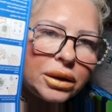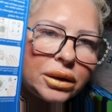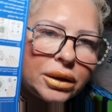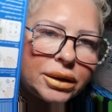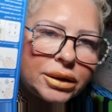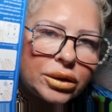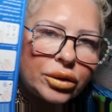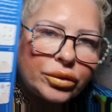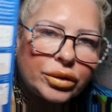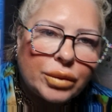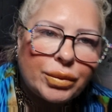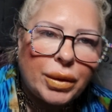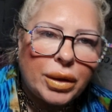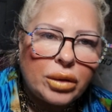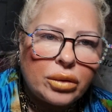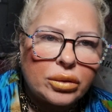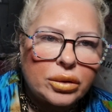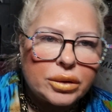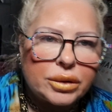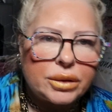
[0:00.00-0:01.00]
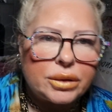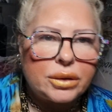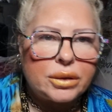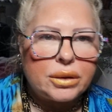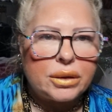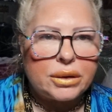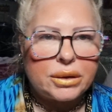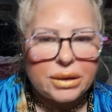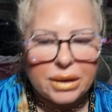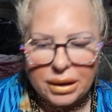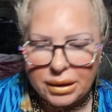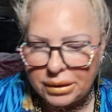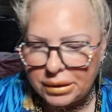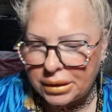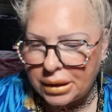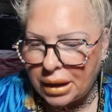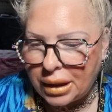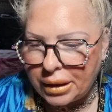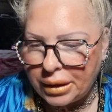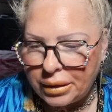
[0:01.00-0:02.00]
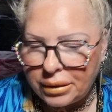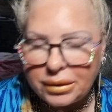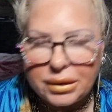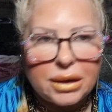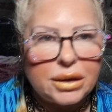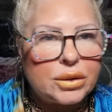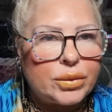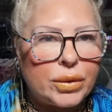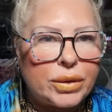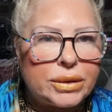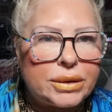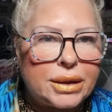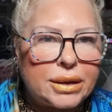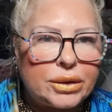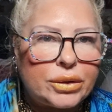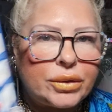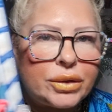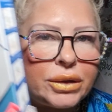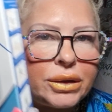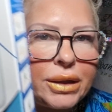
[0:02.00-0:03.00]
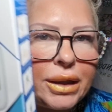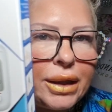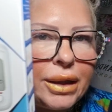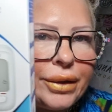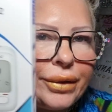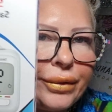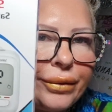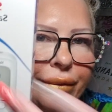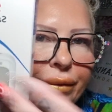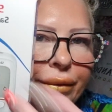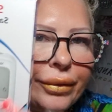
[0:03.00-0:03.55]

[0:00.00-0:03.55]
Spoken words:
is on the box, as they say. Does what it says on the tin.